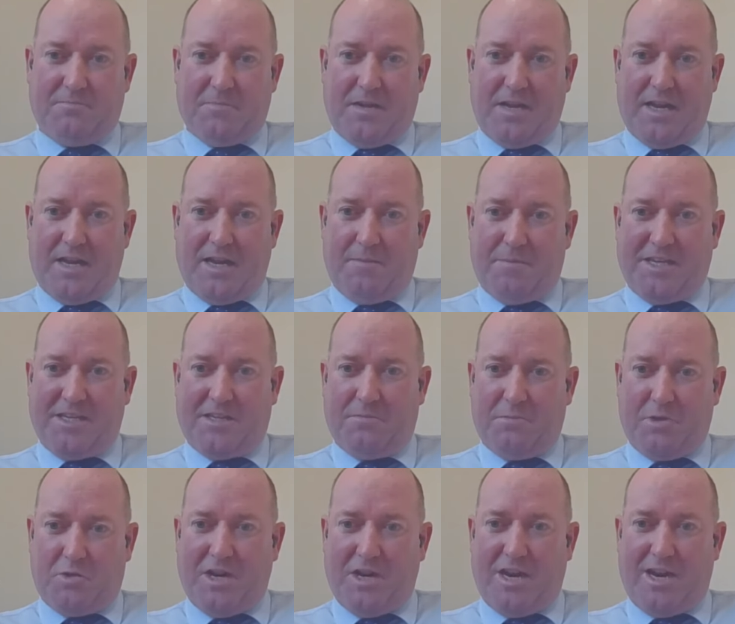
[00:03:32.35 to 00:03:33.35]
uh, Michael
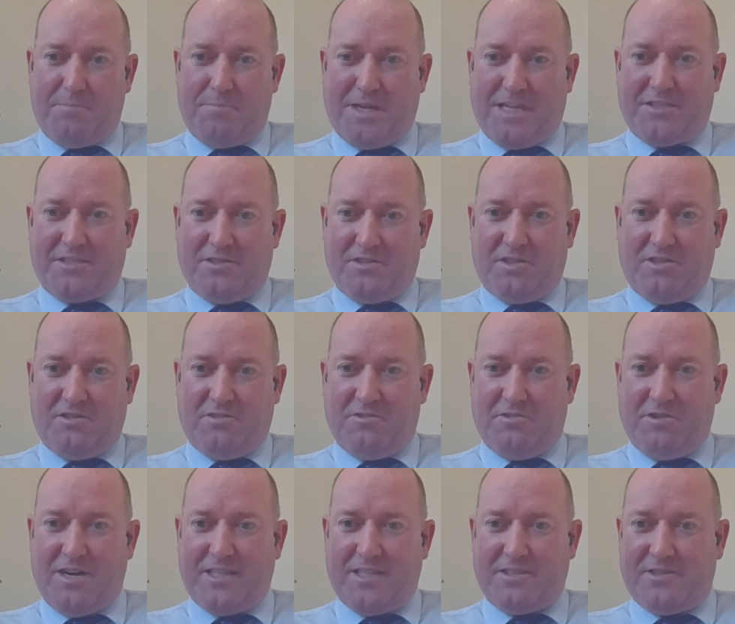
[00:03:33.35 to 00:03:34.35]
McGrath and Pascal Donahue
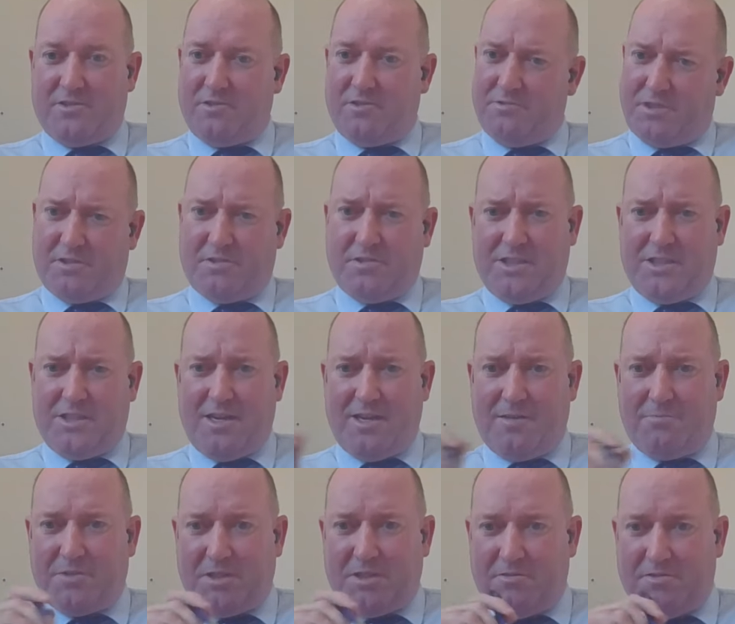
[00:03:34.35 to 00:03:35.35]
were asked two or three
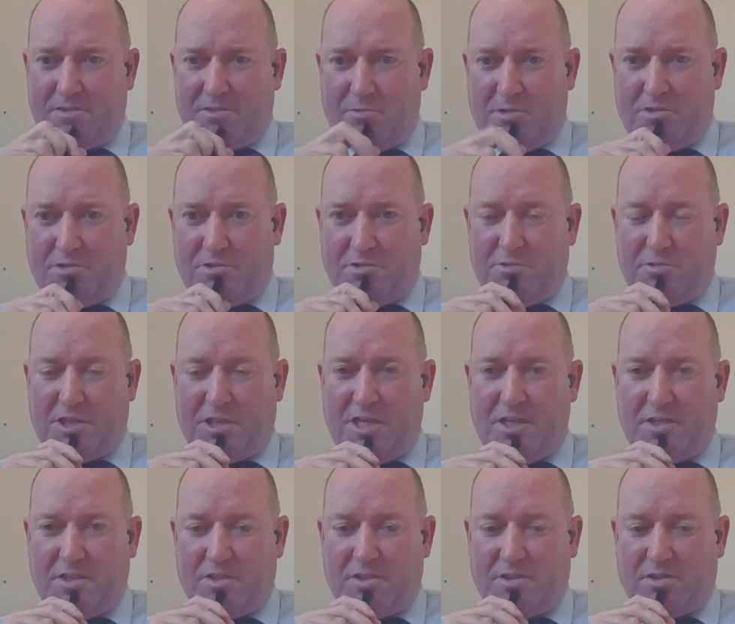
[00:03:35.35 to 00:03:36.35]
times, I was at one or two
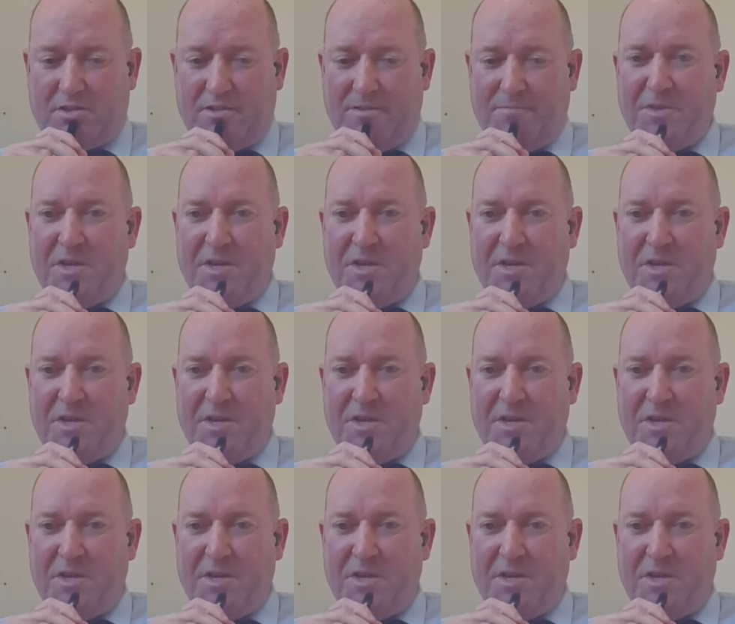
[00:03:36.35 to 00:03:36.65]
occasions,